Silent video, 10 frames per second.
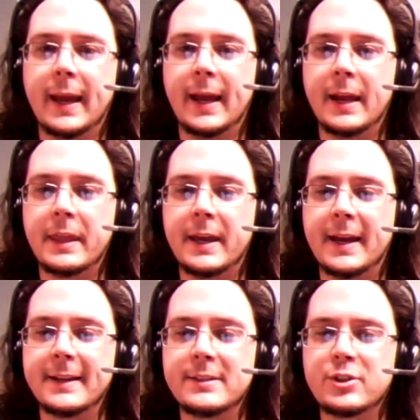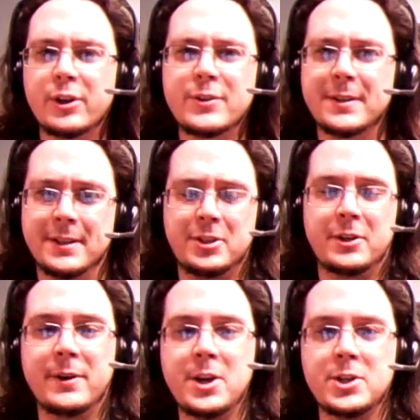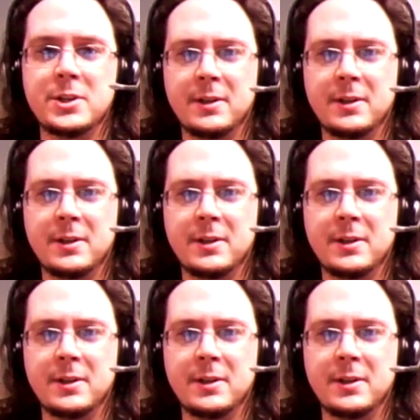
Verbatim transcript: and that Star Trek Next Generation